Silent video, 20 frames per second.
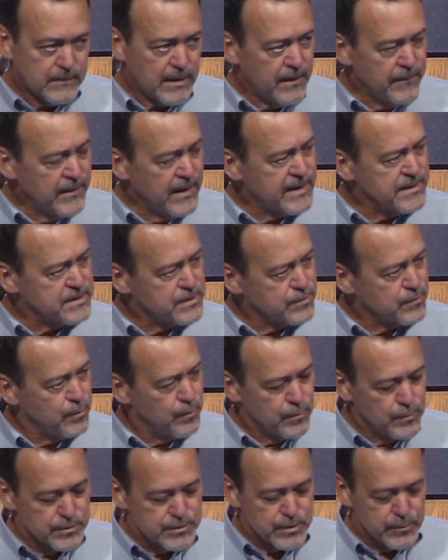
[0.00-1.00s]
that
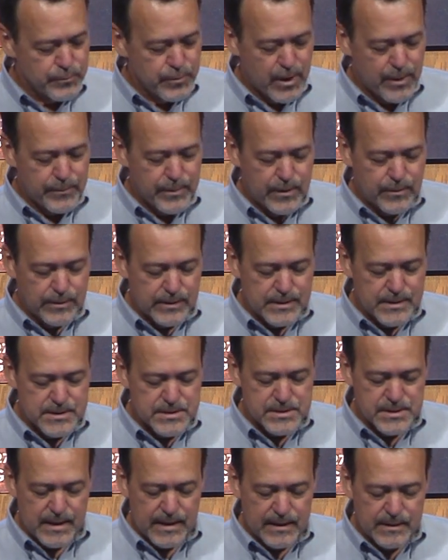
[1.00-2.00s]
schools are primarily
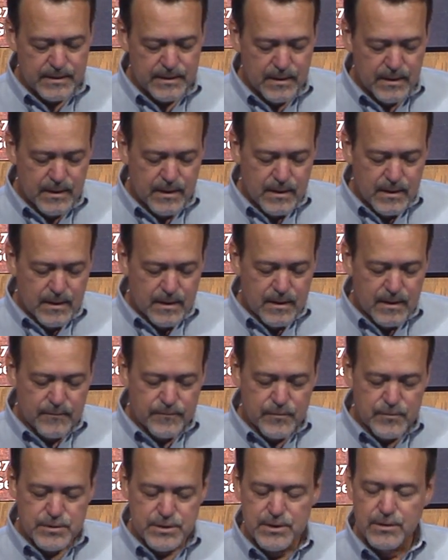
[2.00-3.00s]
designed
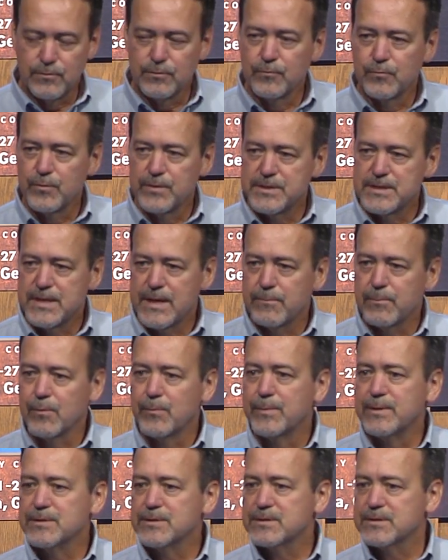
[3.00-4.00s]
for children with
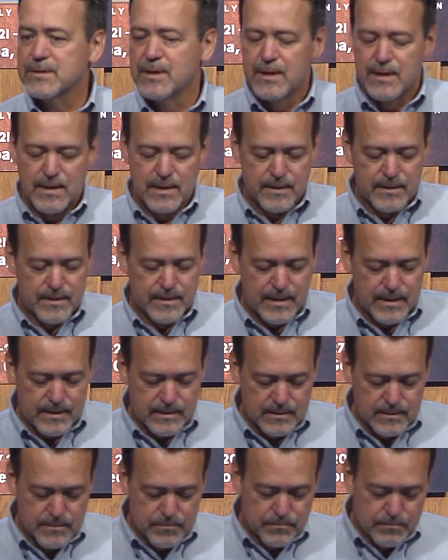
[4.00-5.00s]
temperaments
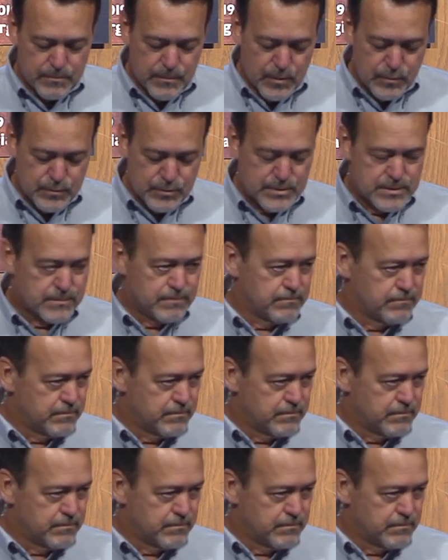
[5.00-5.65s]
that most